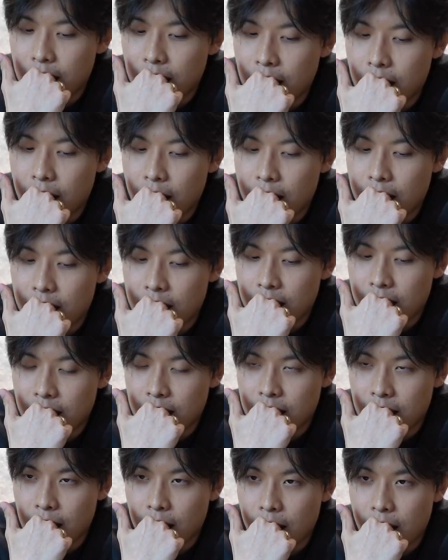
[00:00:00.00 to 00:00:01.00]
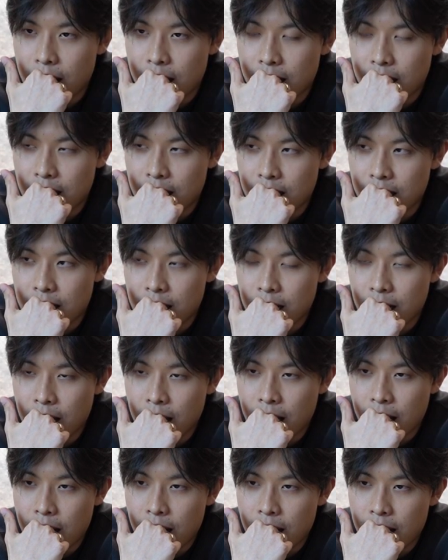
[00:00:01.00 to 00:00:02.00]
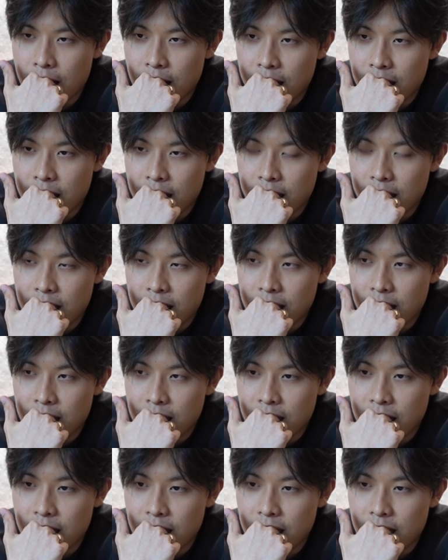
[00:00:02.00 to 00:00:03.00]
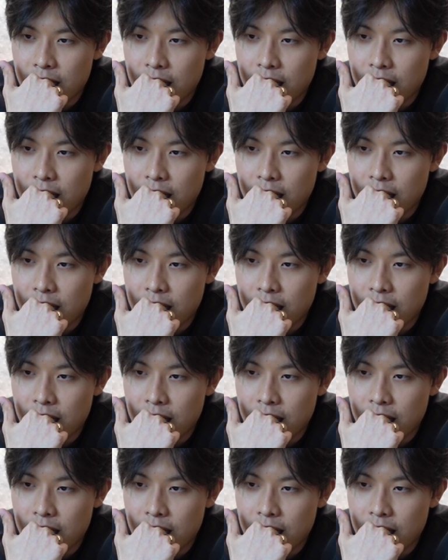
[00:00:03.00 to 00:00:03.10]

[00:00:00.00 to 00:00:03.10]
[no speech]